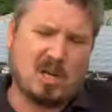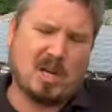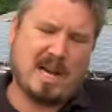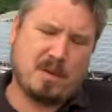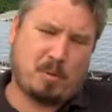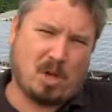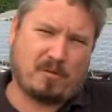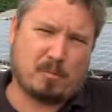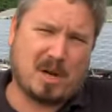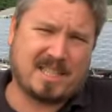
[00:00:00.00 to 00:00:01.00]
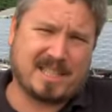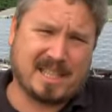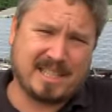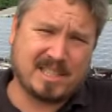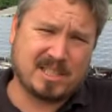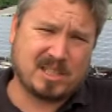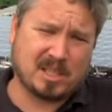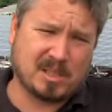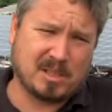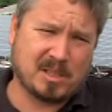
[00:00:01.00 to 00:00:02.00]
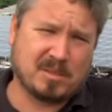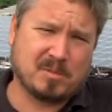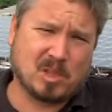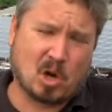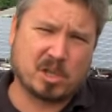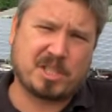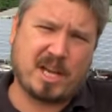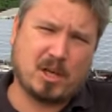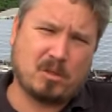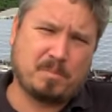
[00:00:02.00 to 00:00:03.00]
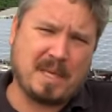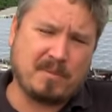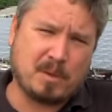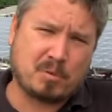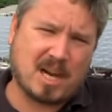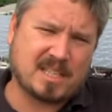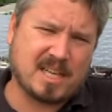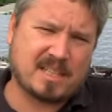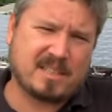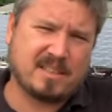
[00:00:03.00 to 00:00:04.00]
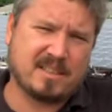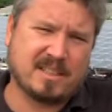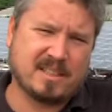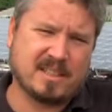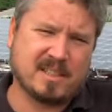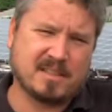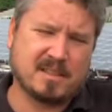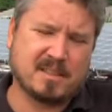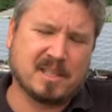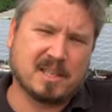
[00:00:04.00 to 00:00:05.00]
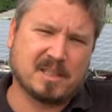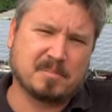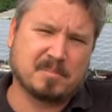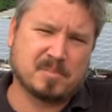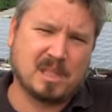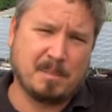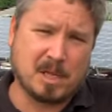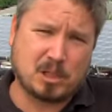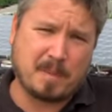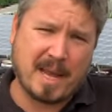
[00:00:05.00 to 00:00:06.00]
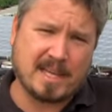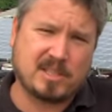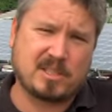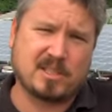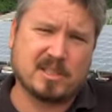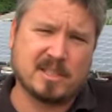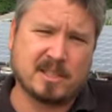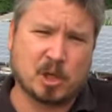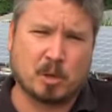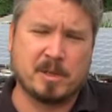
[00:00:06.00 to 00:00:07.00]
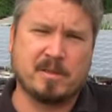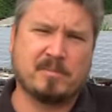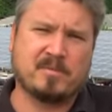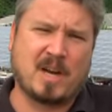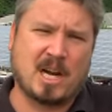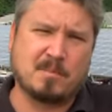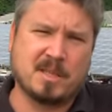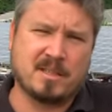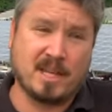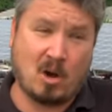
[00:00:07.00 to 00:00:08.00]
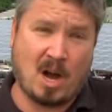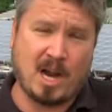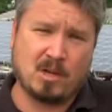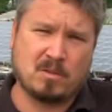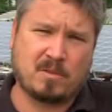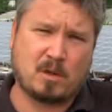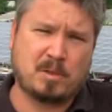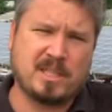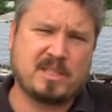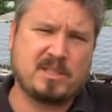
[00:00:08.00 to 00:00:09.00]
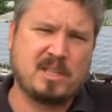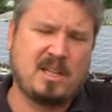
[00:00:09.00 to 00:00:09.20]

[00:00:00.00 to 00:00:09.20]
how do you pull off a project like this, a large-scale PV project in limited space in an urban environment in Ohio, of all places?